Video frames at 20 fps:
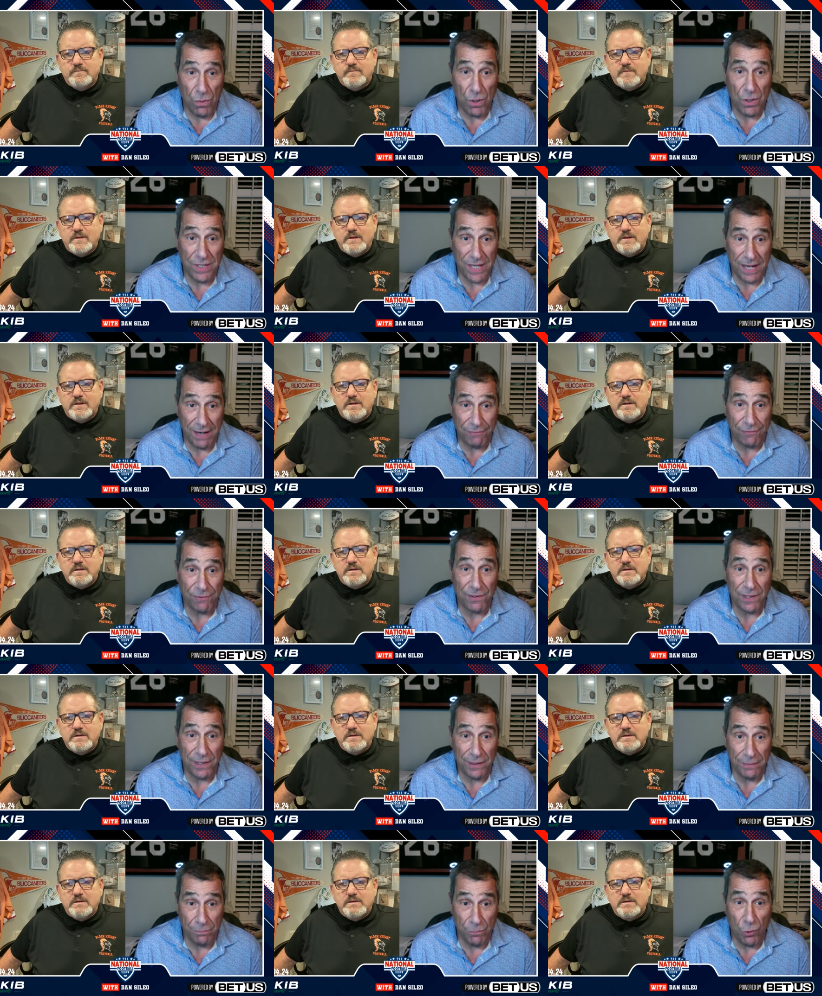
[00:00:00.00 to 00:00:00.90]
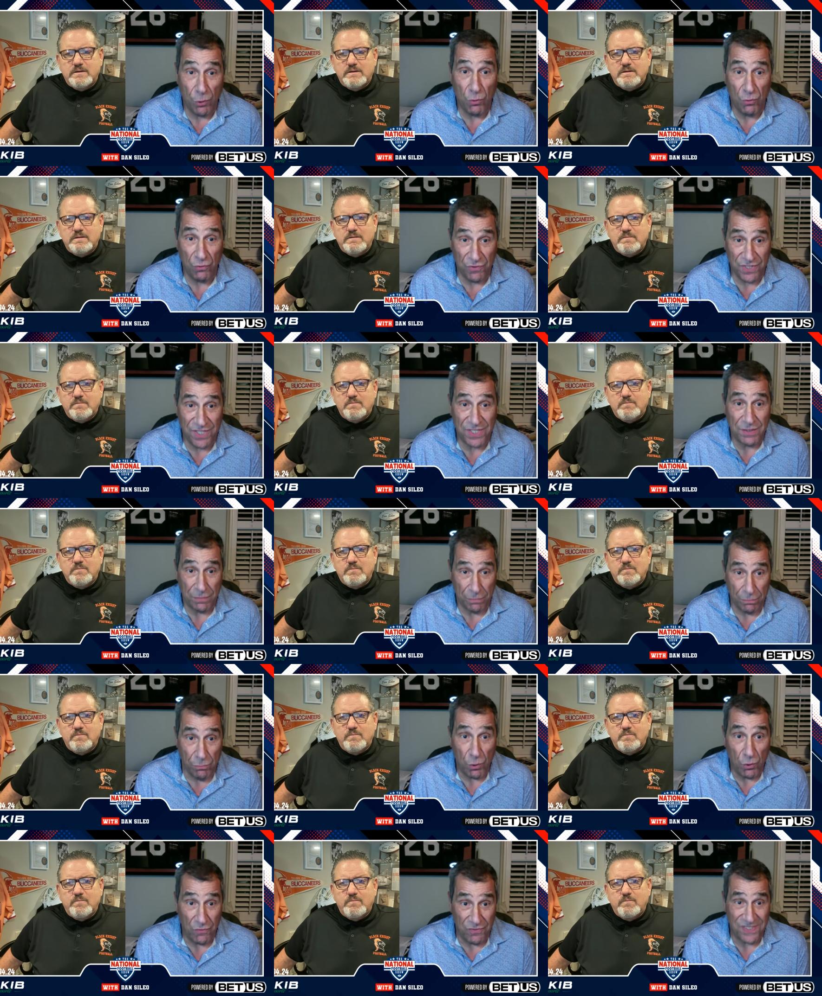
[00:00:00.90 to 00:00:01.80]
Speaker 1: definitely moves
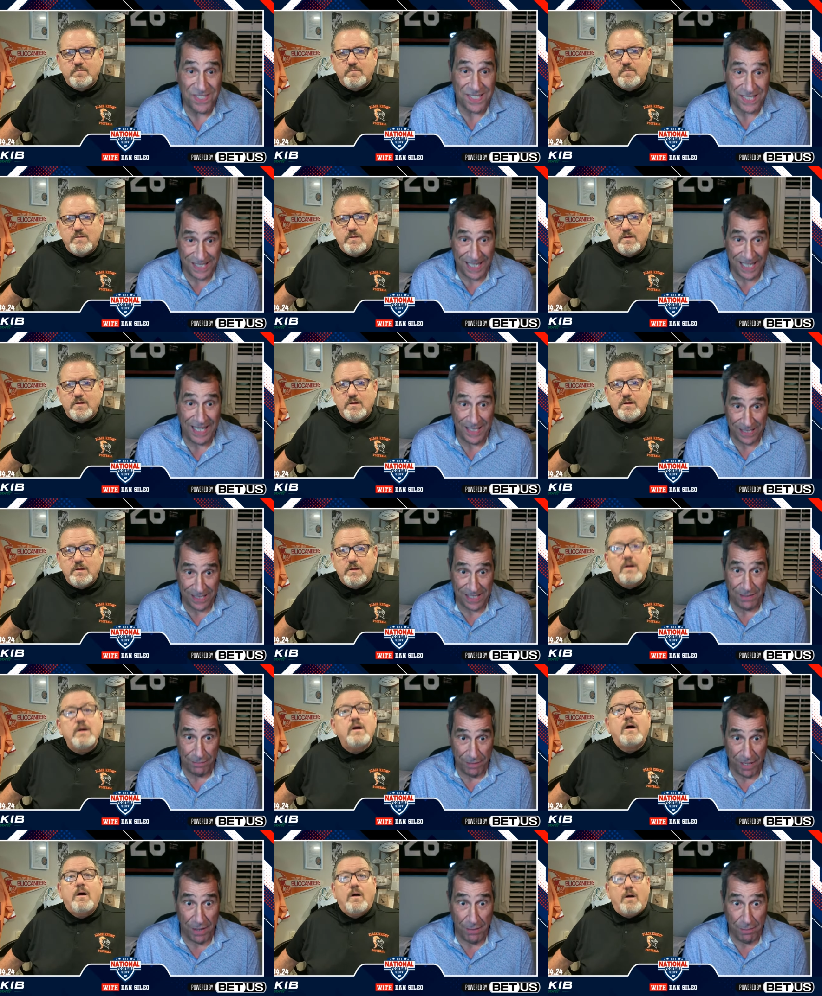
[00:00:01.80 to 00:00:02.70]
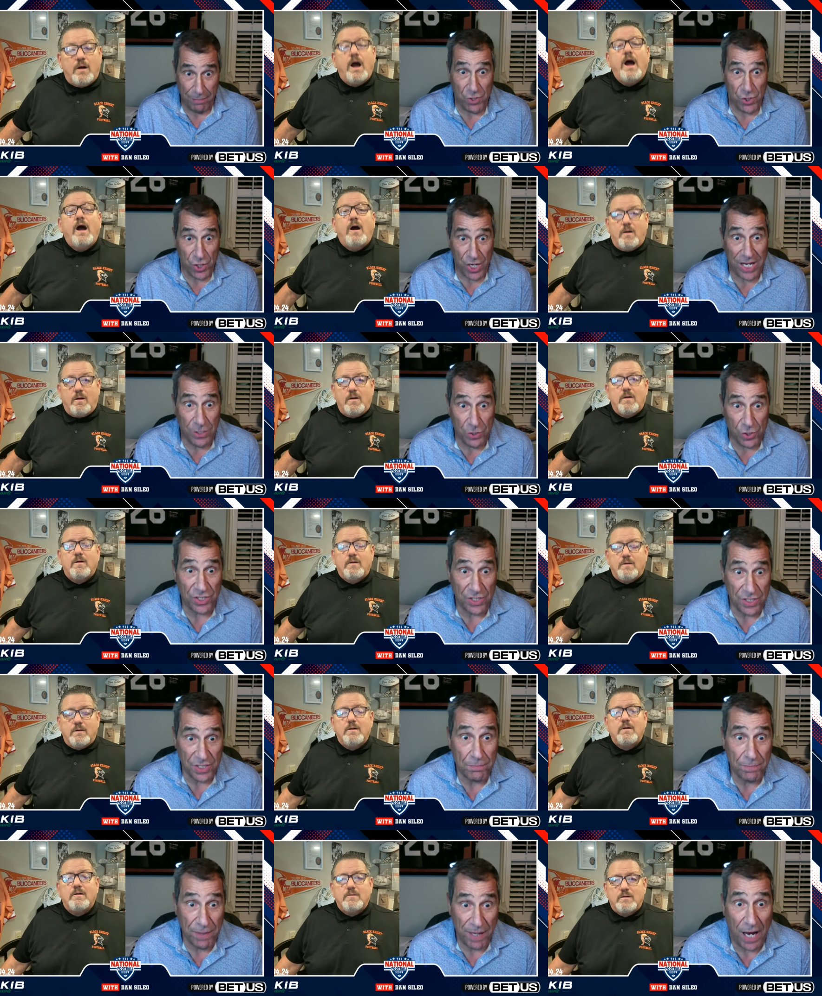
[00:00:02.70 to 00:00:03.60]
moves things. It, it huh. changes
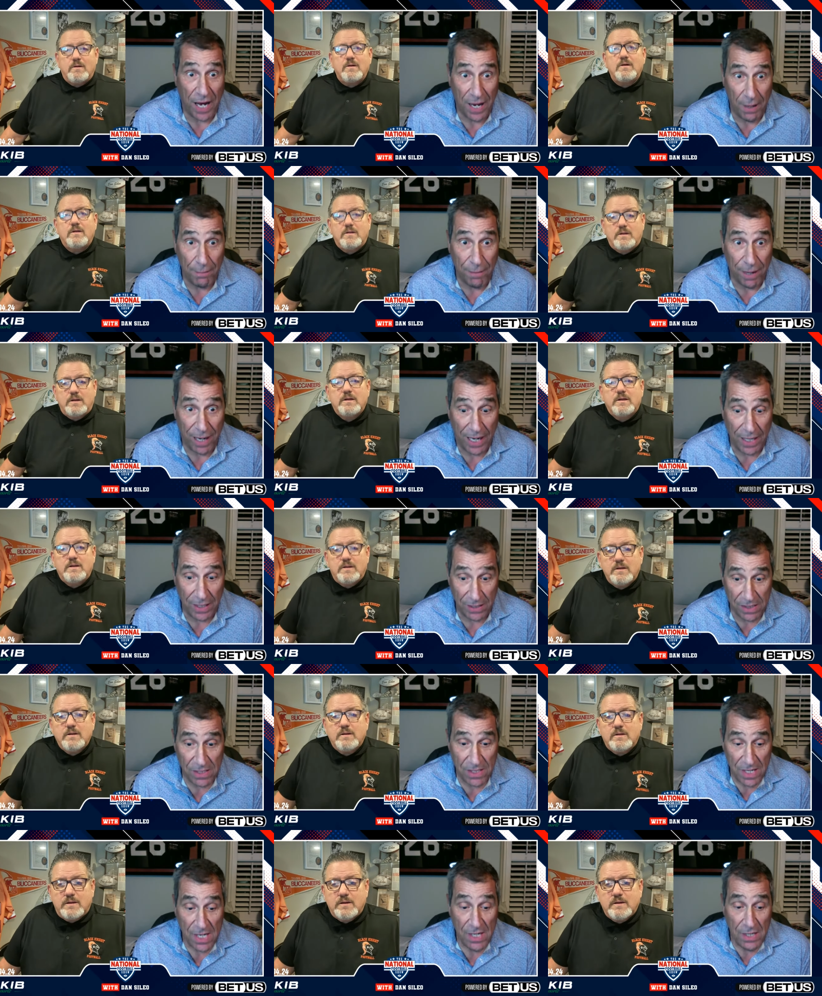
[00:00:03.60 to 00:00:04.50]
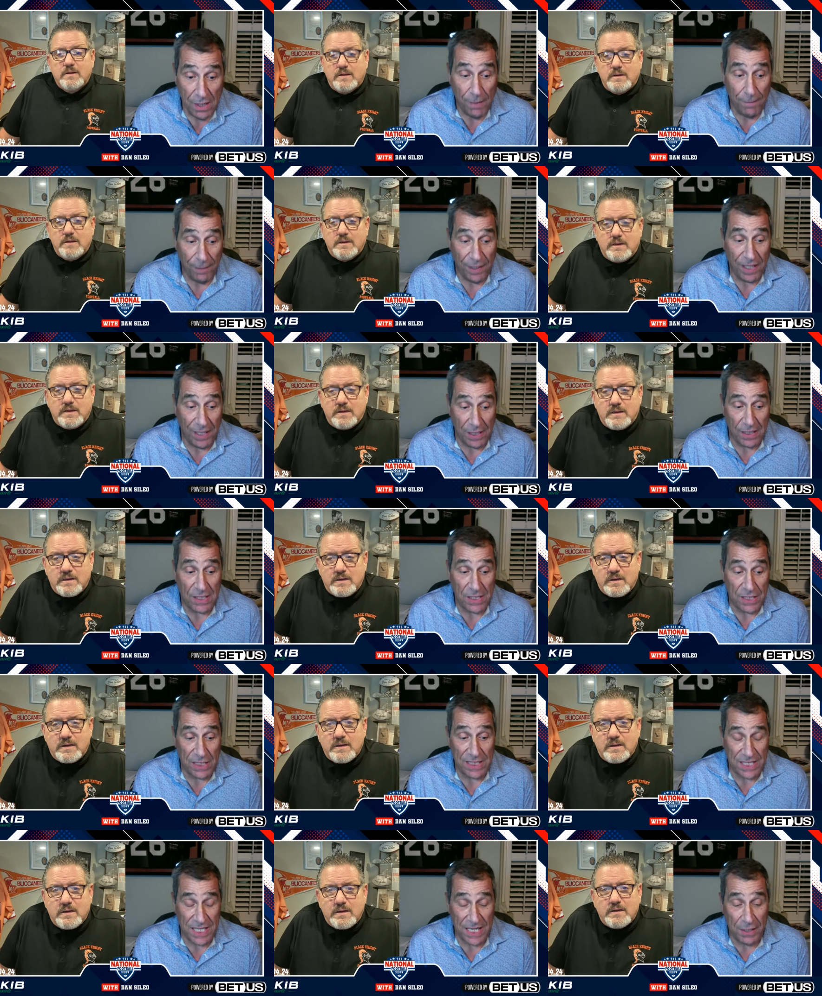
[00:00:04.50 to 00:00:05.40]
uh, minds because you
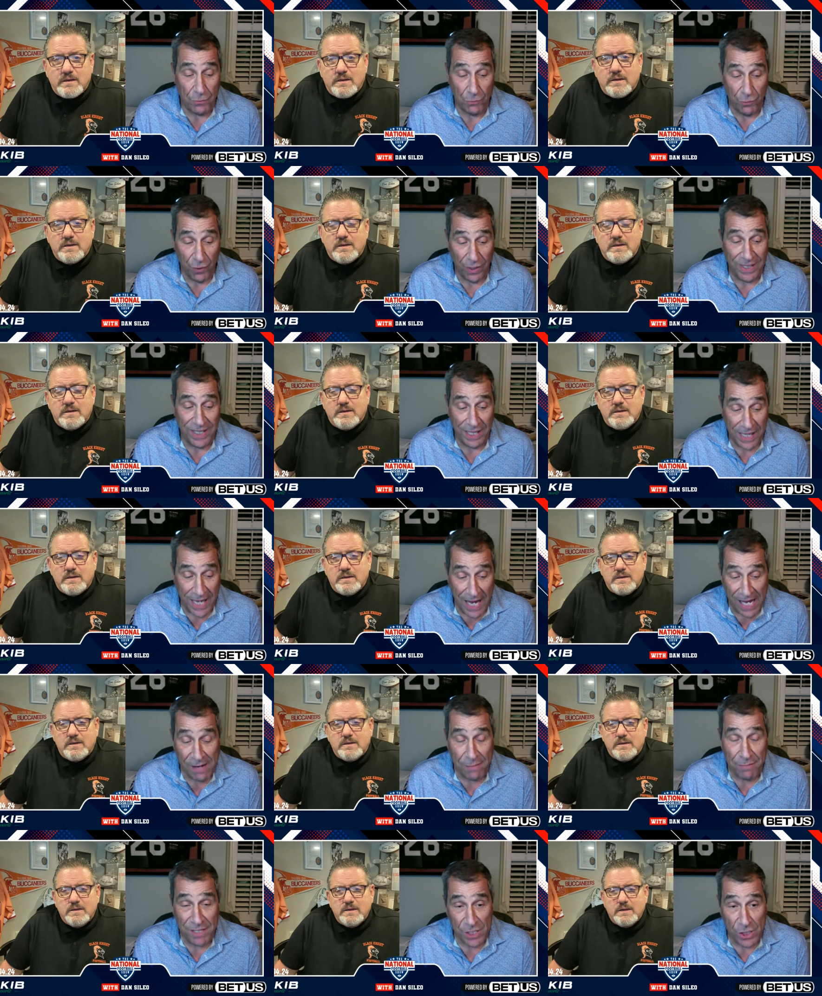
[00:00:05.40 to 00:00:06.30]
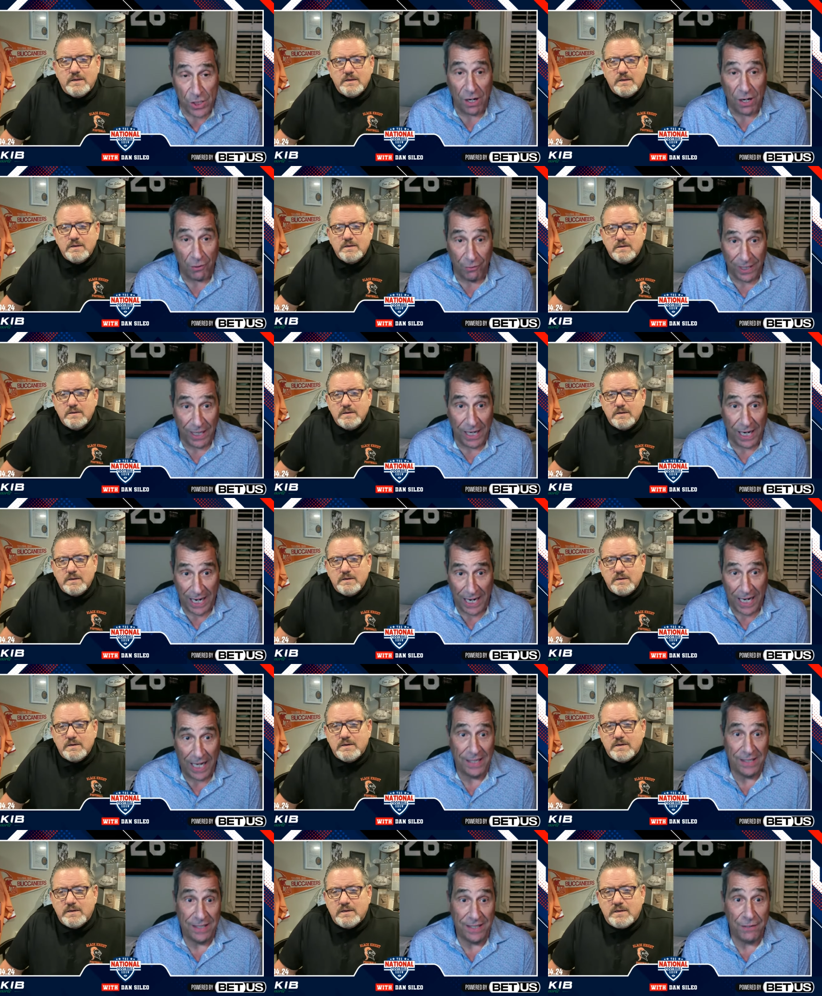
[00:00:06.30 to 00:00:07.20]
see, when the game is going on,
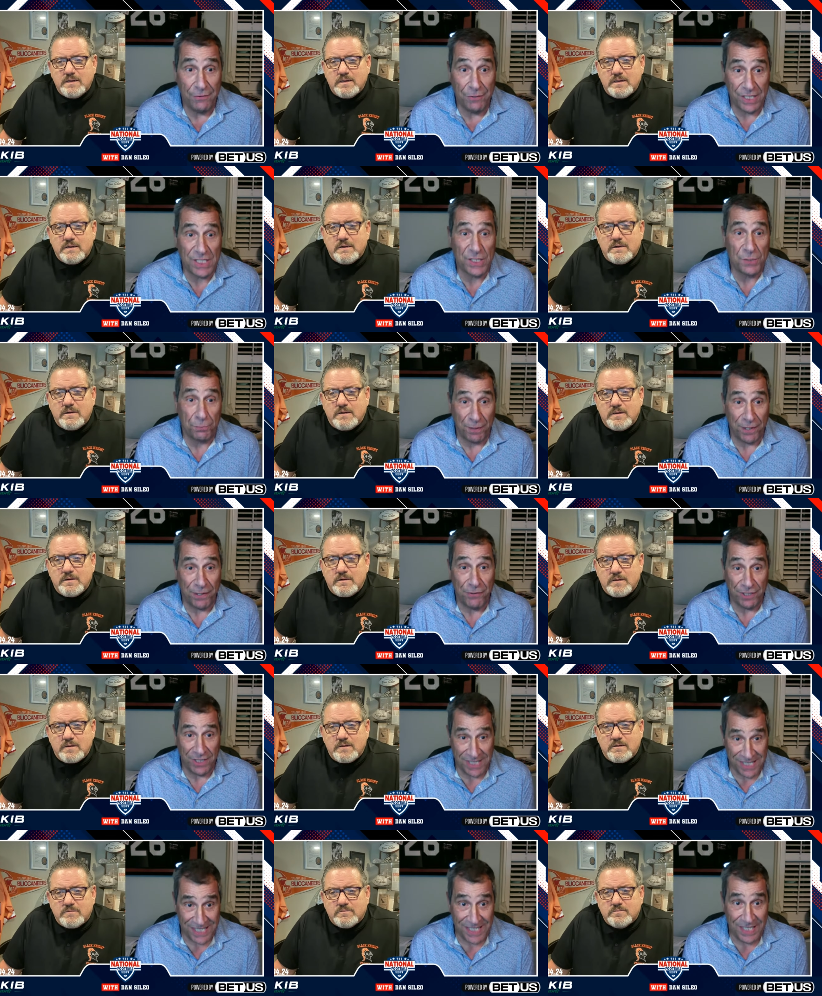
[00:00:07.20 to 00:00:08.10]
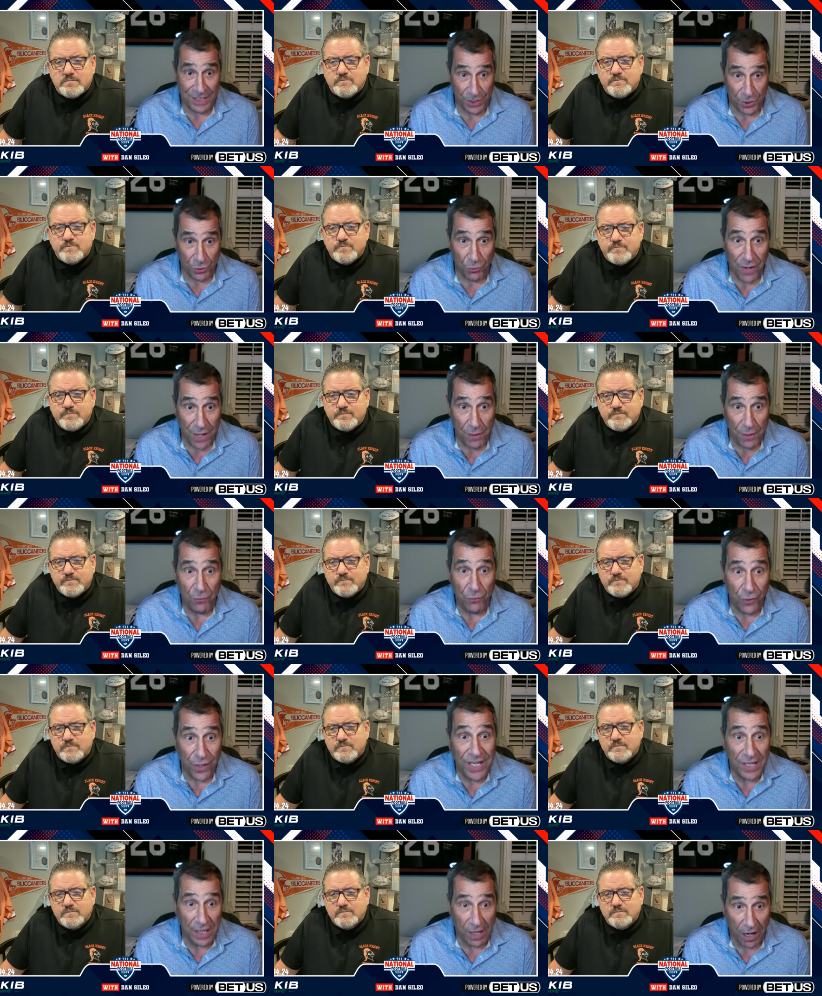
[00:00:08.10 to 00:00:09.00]
they're experiencing the way we
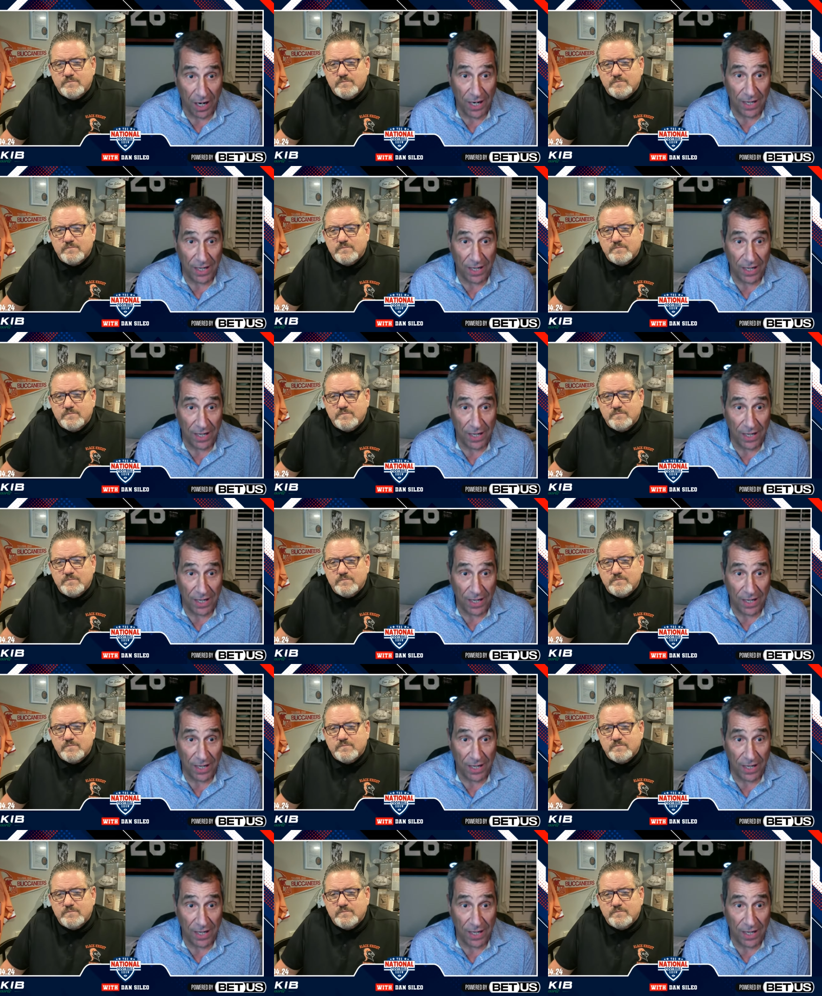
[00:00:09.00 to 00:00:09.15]
are.